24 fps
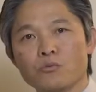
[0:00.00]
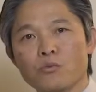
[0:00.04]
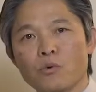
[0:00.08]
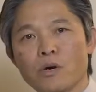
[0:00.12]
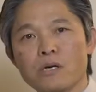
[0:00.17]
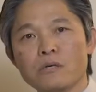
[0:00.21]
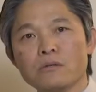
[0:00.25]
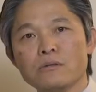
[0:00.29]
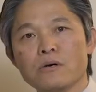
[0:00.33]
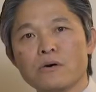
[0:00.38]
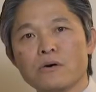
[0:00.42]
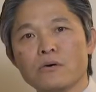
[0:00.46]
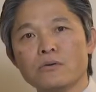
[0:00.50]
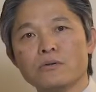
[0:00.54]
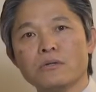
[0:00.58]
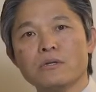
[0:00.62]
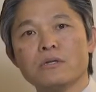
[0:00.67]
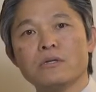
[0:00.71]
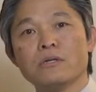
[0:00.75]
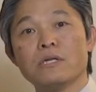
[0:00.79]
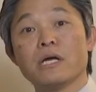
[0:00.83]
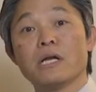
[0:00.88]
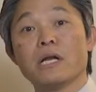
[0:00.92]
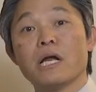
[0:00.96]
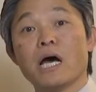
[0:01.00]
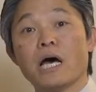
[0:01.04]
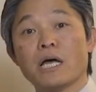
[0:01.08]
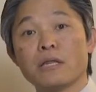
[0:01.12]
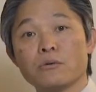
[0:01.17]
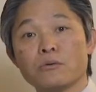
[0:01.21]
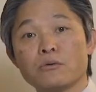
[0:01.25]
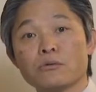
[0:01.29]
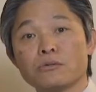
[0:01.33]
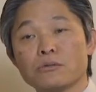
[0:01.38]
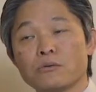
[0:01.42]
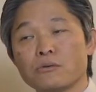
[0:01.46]
well known that
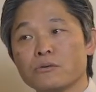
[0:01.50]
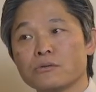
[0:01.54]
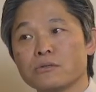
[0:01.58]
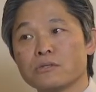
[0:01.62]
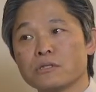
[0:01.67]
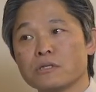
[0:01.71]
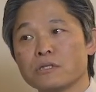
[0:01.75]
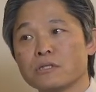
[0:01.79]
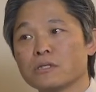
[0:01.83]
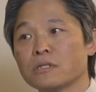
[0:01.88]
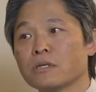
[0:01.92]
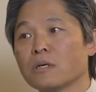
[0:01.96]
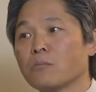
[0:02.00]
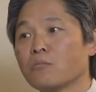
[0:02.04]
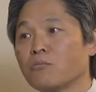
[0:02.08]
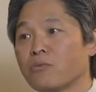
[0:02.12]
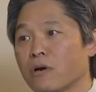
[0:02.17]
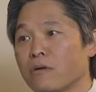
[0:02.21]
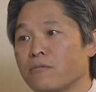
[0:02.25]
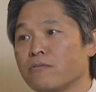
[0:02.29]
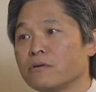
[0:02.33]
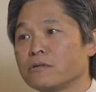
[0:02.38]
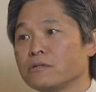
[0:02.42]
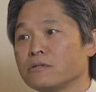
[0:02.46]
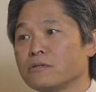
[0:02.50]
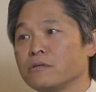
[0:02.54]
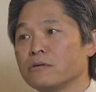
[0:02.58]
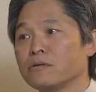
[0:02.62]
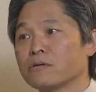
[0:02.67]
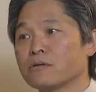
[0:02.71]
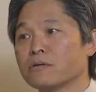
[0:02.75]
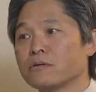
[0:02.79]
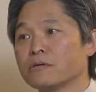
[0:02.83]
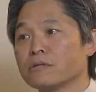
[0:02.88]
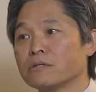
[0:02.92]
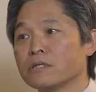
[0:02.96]
atherosclerosis preferentially
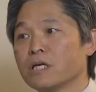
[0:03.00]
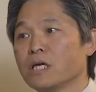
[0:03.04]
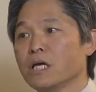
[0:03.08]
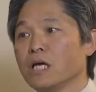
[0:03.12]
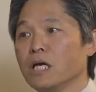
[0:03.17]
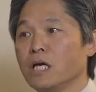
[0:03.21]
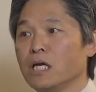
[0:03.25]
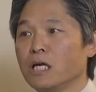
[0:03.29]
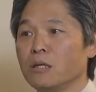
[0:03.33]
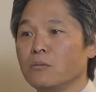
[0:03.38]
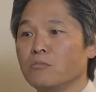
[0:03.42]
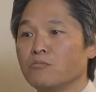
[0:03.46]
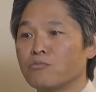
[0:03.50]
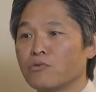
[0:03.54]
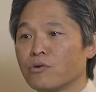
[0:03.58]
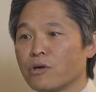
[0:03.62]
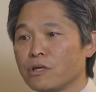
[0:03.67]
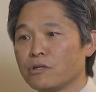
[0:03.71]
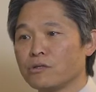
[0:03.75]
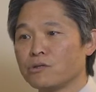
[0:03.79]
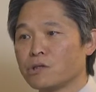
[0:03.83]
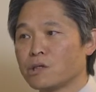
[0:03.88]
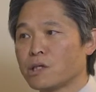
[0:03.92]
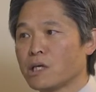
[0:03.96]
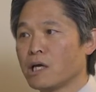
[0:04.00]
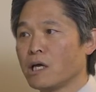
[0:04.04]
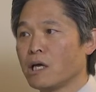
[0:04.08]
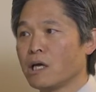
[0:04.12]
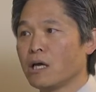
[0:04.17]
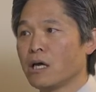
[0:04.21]
occurs in branched